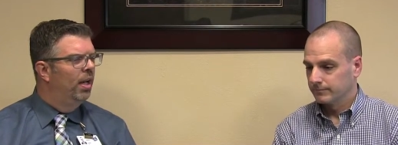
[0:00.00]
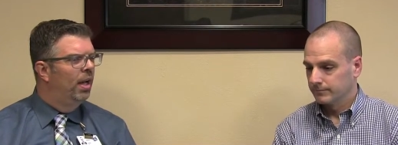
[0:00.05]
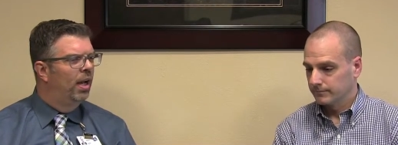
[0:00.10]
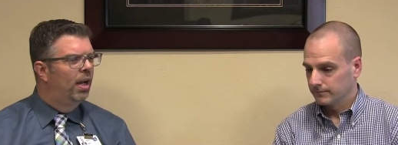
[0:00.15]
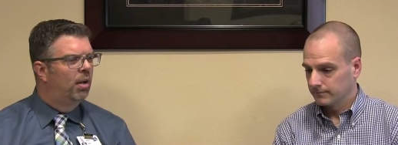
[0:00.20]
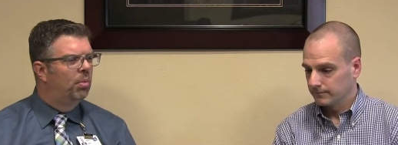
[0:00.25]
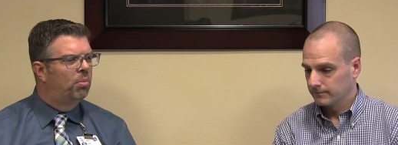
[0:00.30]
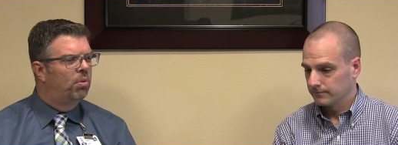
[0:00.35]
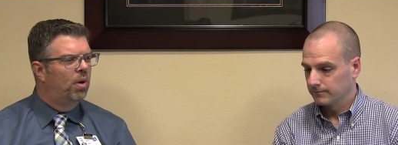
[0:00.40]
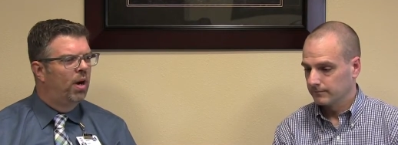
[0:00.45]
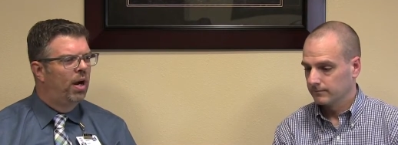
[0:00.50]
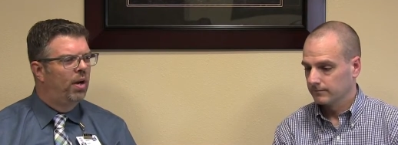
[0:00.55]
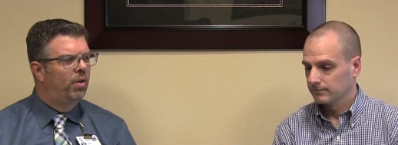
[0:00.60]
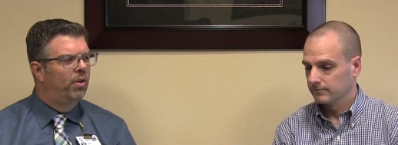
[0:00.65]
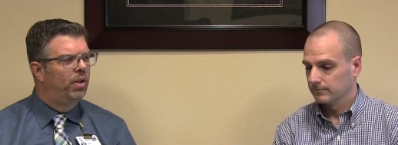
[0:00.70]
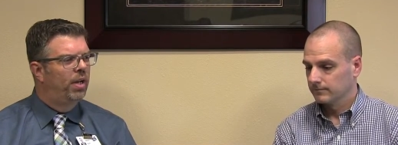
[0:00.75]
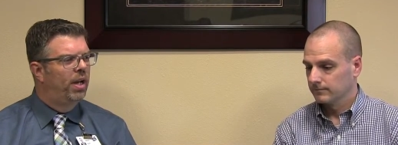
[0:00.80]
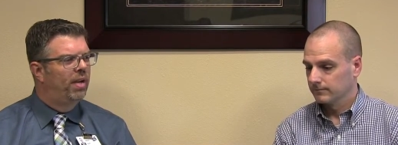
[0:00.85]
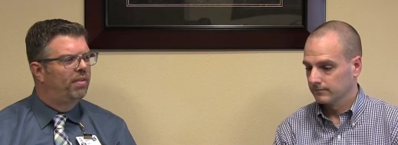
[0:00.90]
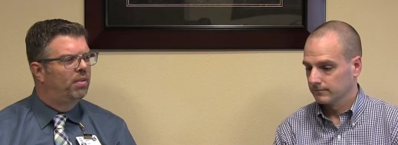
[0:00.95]
Speaker 1: Uh,
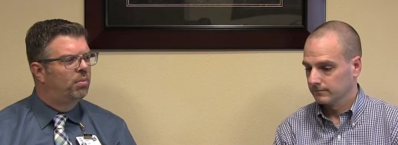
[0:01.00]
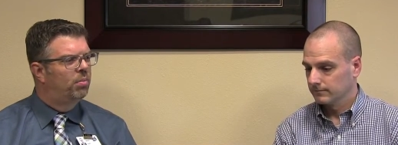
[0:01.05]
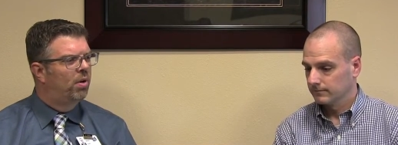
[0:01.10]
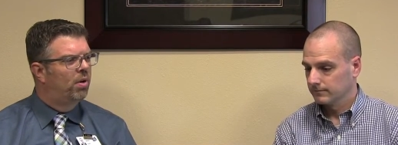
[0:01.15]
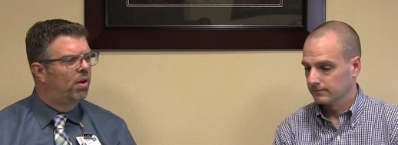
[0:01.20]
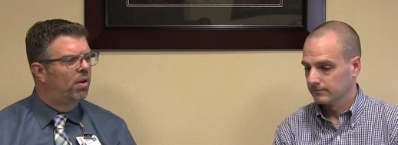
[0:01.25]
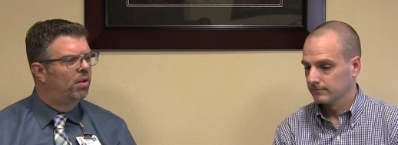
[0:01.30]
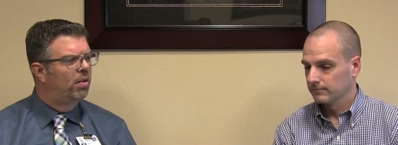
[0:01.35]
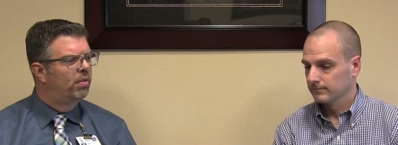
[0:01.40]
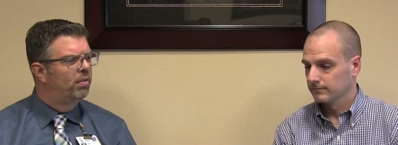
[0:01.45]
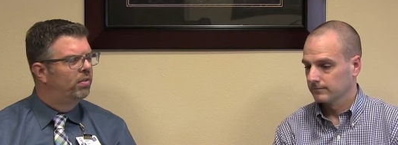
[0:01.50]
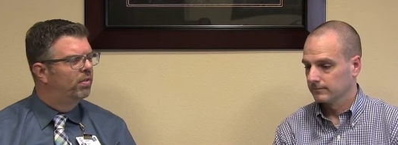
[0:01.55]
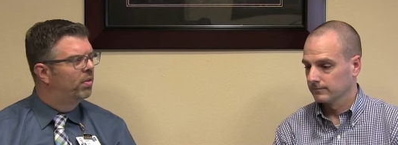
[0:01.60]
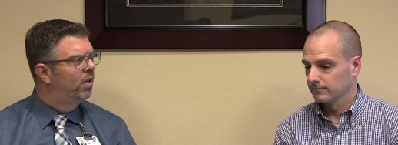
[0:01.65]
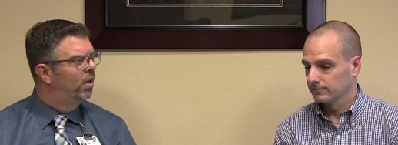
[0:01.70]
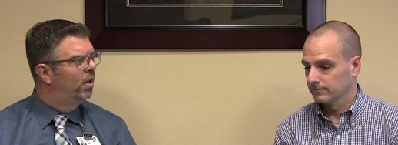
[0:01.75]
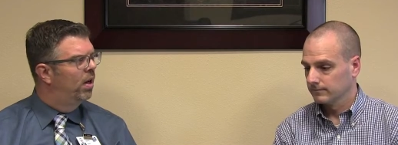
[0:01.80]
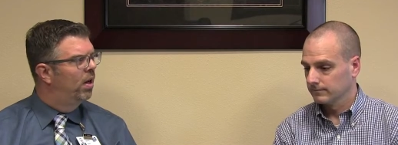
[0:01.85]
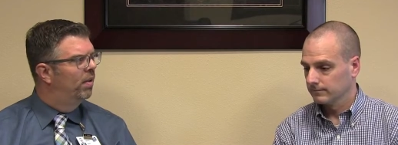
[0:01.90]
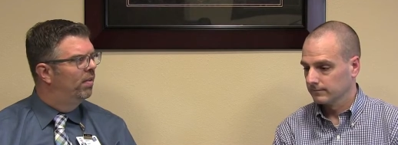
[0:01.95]
proud to have it part of,
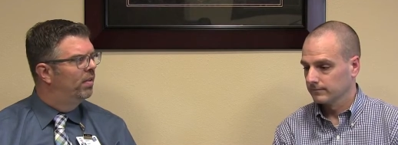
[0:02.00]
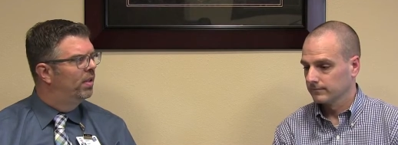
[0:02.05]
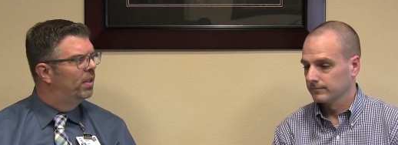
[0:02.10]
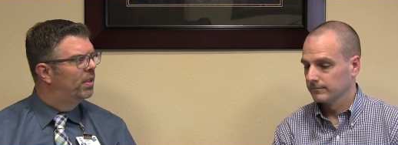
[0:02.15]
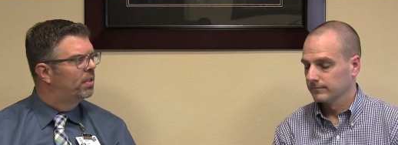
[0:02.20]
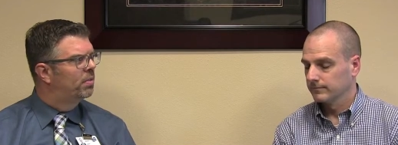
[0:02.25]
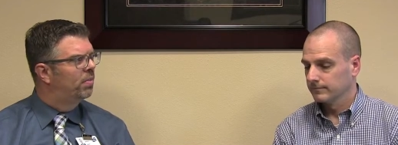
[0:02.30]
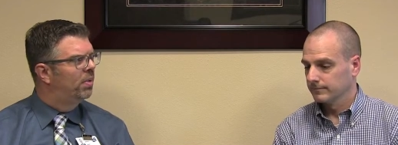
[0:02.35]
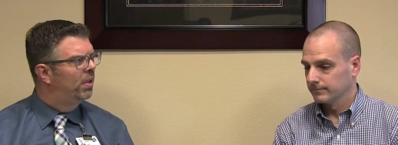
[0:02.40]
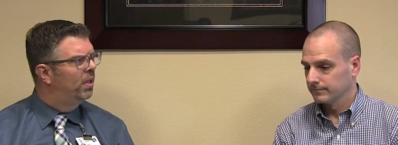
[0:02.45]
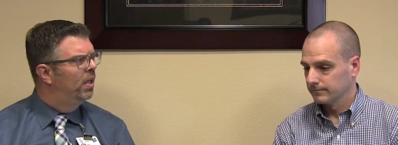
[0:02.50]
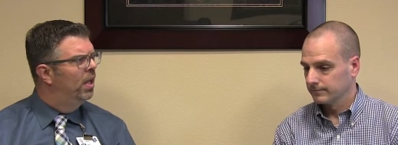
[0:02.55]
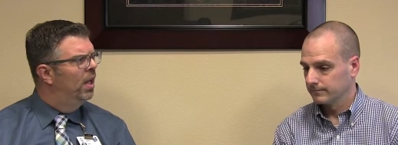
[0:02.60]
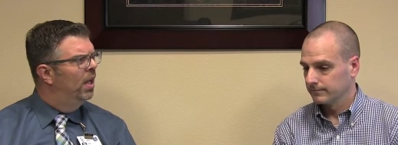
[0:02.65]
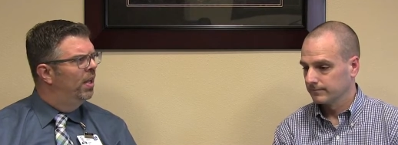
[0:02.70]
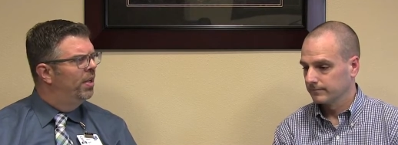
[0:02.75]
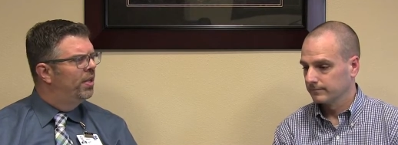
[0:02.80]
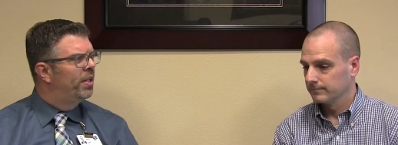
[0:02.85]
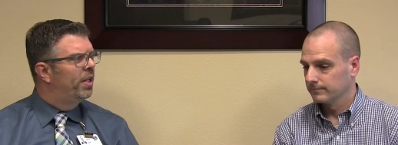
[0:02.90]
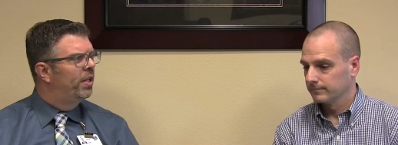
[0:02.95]
of us. But
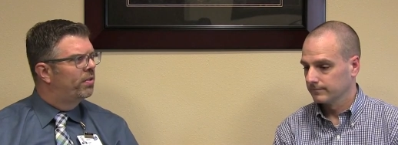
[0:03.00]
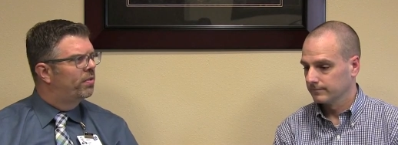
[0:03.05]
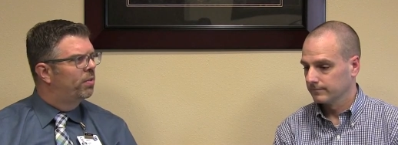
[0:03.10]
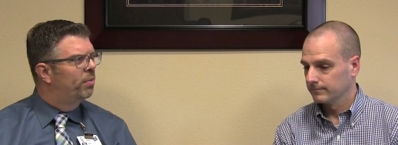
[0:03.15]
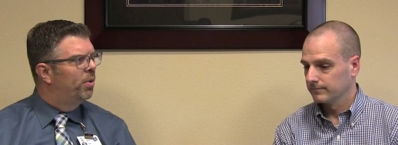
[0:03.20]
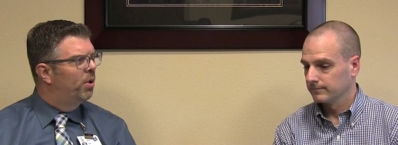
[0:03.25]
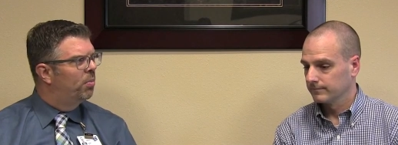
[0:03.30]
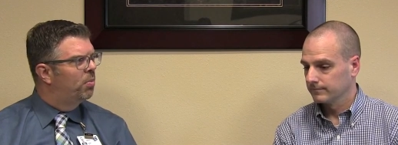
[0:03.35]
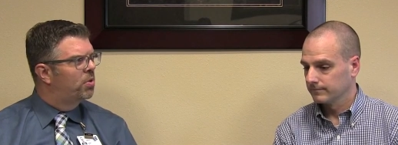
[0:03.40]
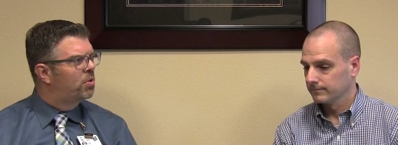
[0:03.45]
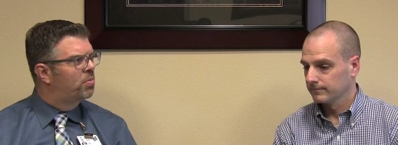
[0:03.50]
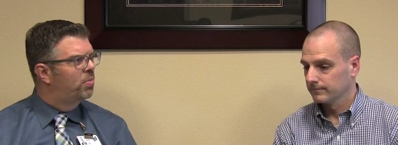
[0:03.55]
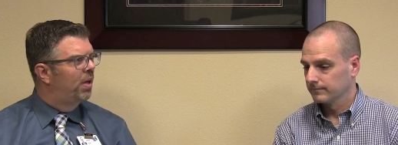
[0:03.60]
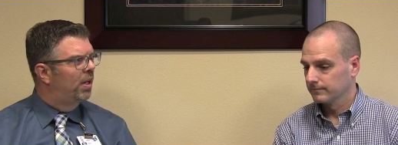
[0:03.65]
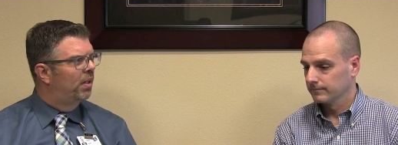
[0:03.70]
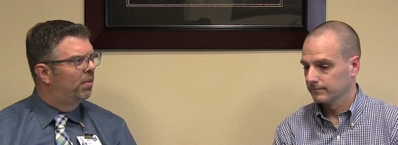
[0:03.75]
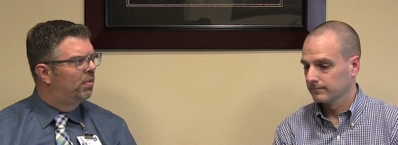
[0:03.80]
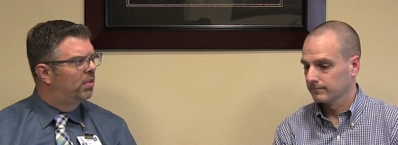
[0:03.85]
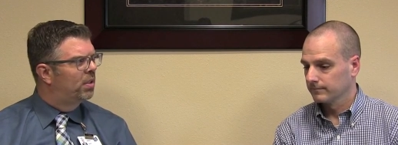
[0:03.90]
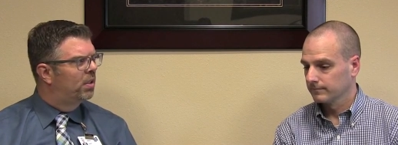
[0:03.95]
tell us from your
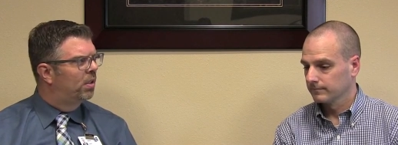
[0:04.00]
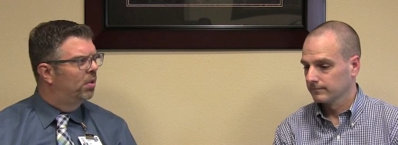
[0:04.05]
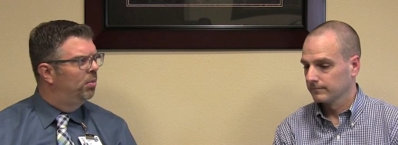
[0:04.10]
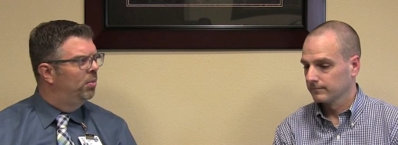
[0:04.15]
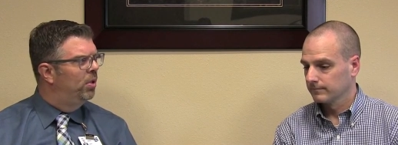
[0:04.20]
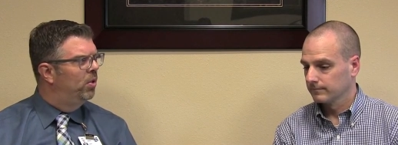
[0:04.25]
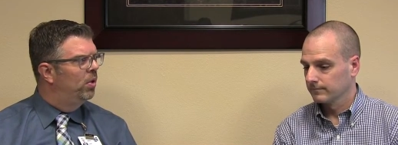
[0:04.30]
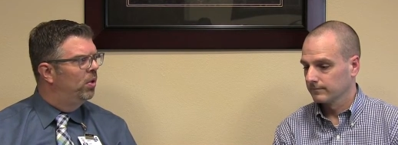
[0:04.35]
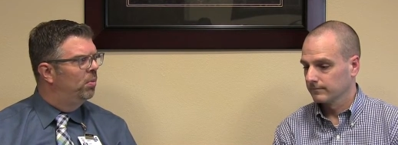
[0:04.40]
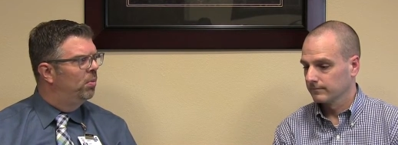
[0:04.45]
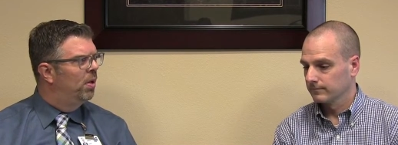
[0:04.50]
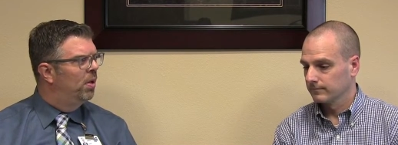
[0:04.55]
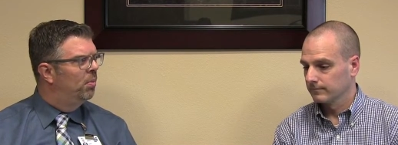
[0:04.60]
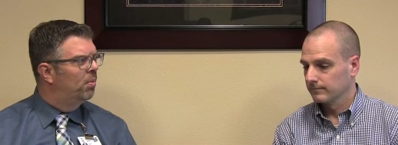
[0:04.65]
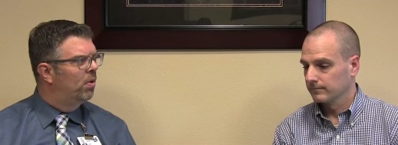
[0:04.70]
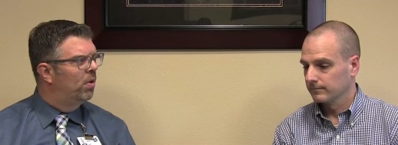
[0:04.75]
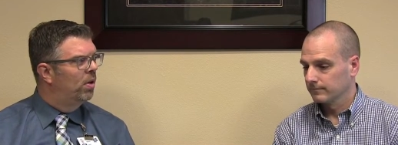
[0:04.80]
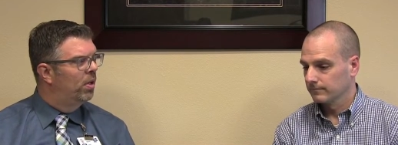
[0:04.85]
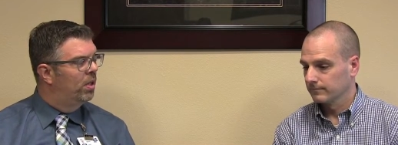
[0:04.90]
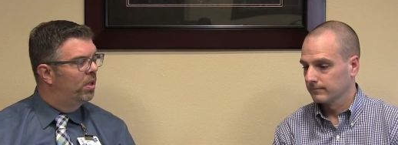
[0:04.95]
perspective as a community
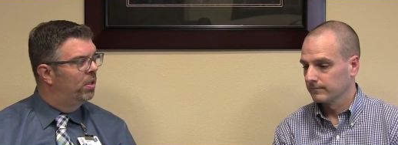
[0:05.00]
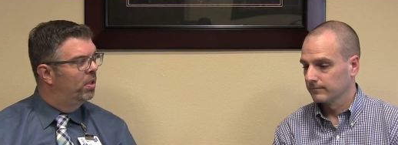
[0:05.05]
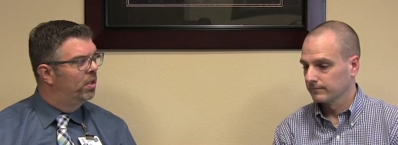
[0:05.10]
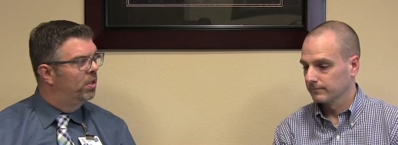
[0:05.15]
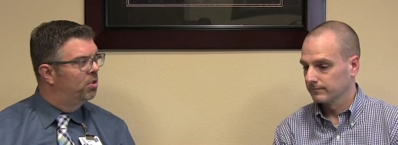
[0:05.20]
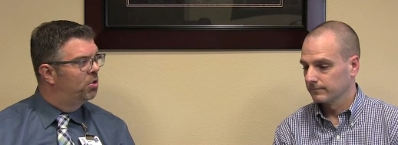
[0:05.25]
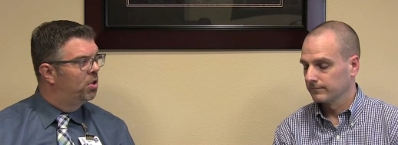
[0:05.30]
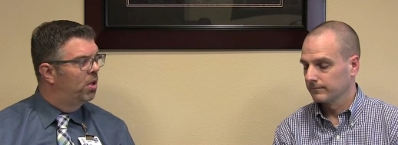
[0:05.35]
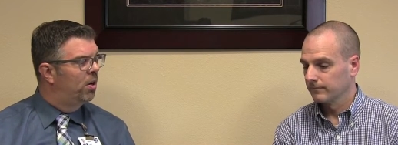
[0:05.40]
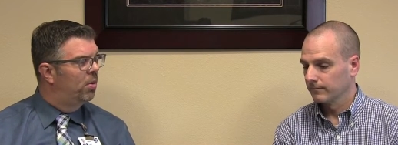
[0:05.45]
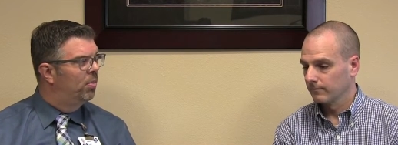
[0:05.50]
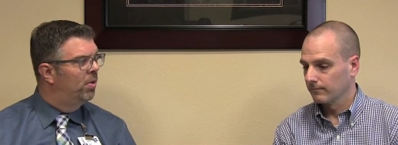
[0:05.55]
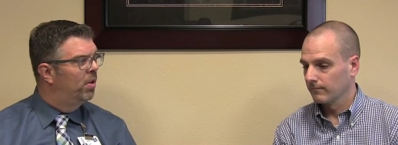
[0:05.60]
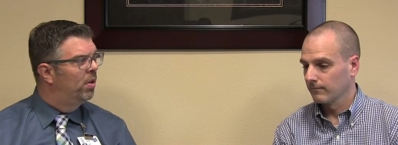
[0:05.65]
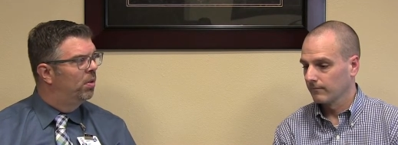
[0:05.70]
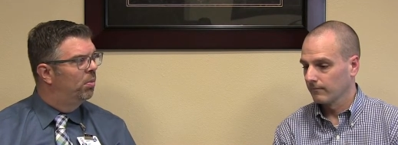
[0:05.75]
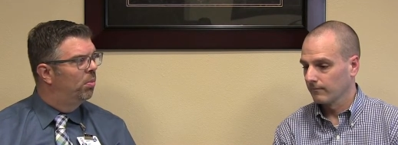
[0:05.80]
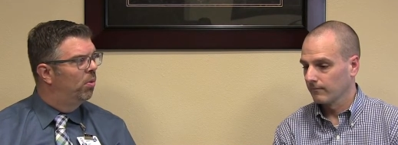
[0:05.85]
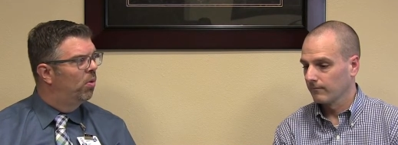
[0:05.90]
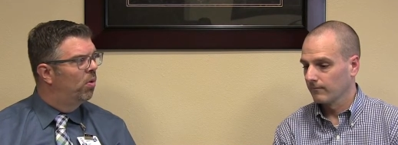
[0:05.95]
member and, and chairman
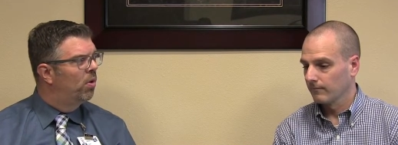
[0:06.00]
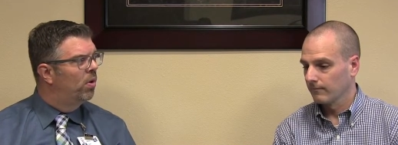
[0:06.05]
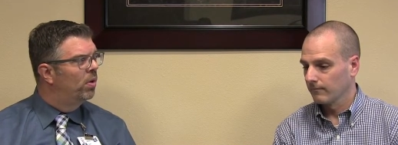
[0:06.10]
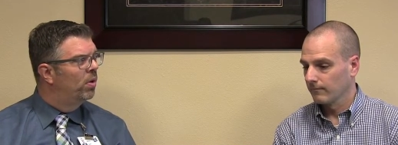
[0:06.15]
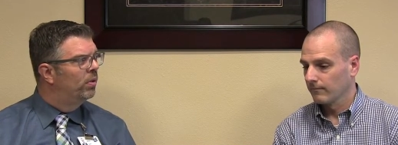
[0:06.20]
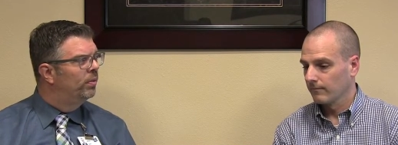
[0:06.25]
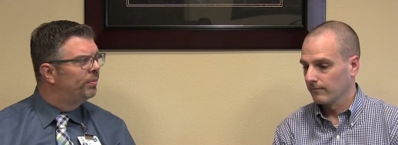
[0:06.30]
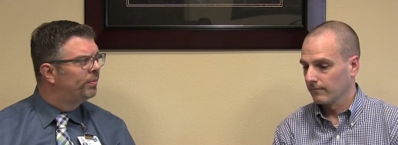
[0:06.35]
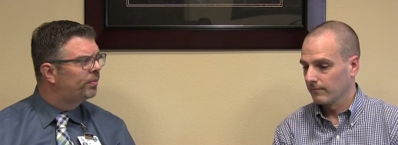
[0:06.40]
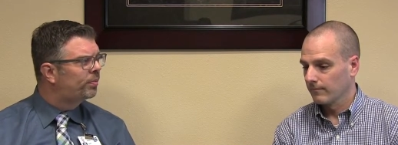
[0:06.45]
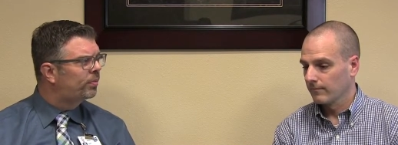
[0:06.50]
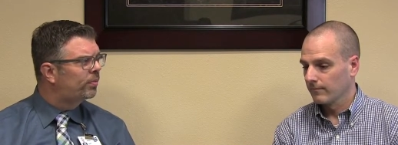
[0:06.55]
of the board,